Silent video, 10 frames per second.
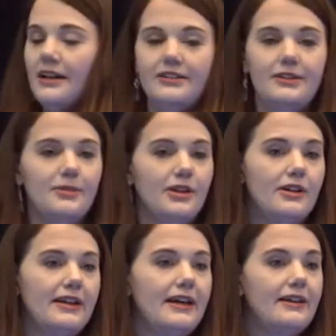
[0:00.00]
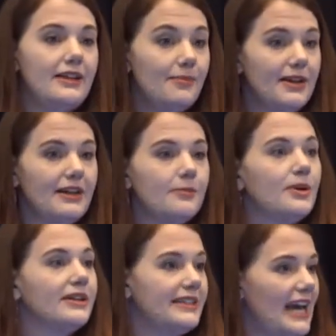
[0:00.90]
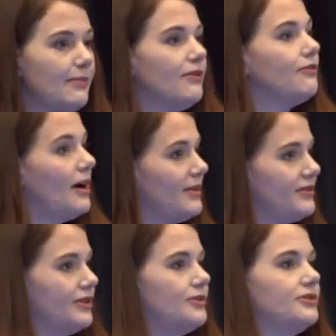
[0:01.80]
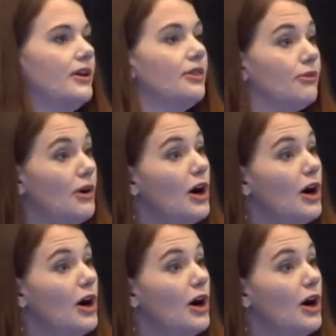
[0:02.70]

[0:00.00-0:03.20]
Similarly, the ability to book a table from a search result through